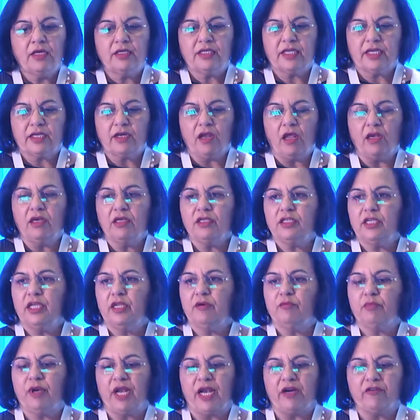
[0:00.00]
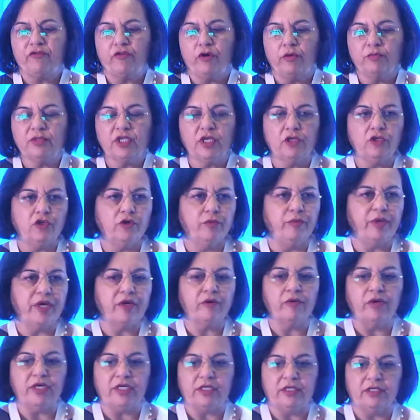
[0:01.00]
Technology and platforms are
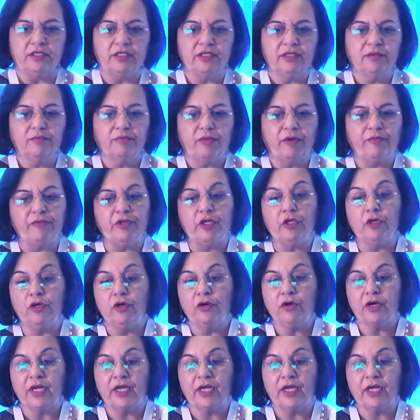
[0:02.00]
ubiquitous. I mean,